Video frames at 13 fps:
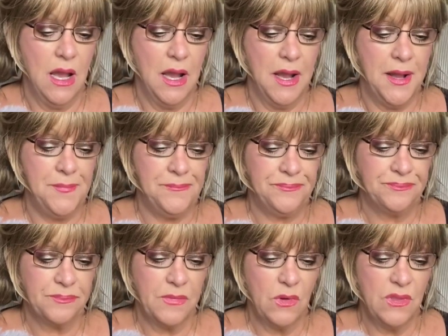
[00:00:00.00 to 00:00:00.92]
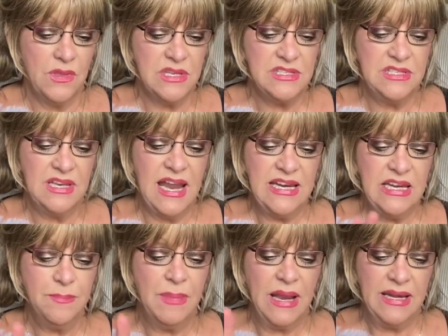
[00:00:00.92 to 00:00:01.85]
Um, that's
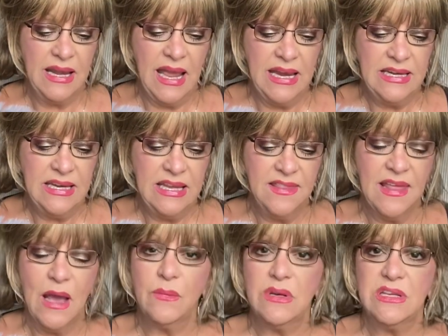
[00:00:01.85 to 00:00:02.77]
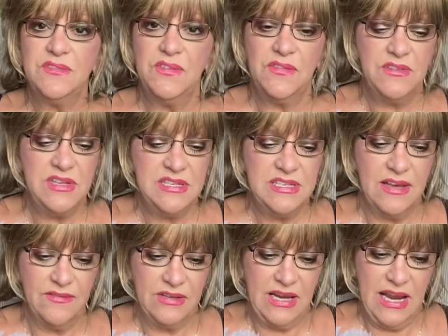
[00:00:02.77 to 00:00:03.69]
90 by 90. That one is
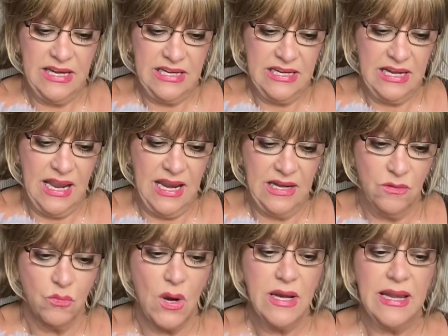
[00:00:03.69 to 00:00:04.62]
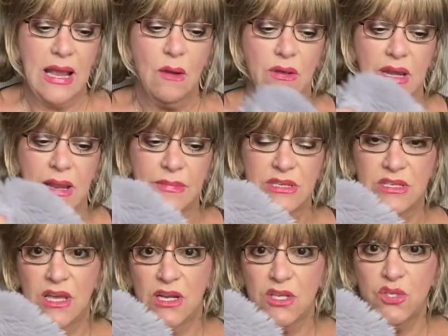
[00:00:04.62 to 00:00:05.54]
$57.99. Right now on
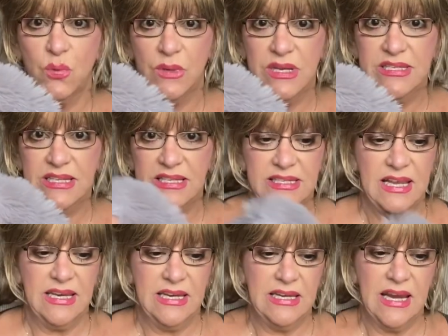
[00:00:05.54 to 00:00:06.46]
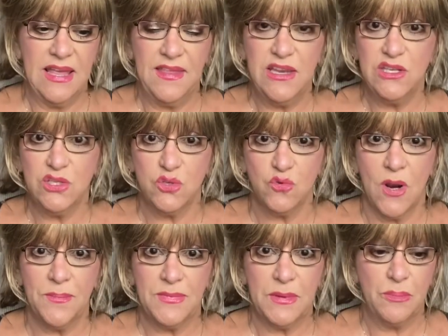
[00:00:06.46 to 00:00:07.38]
Amazon it's $26.99. They just
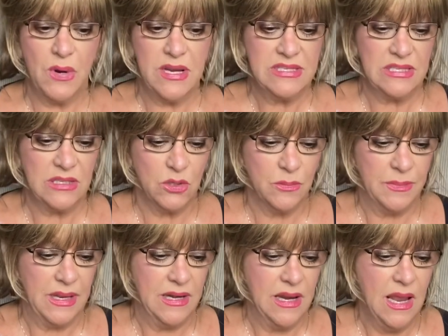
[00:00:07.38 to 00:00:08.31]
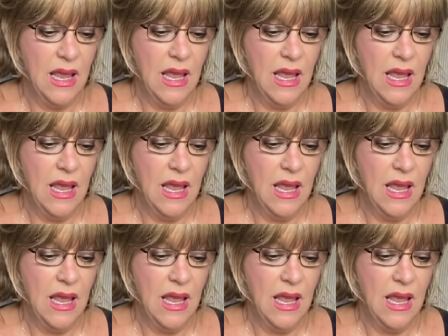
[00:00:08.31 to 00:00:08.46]
dropped the price a little bit.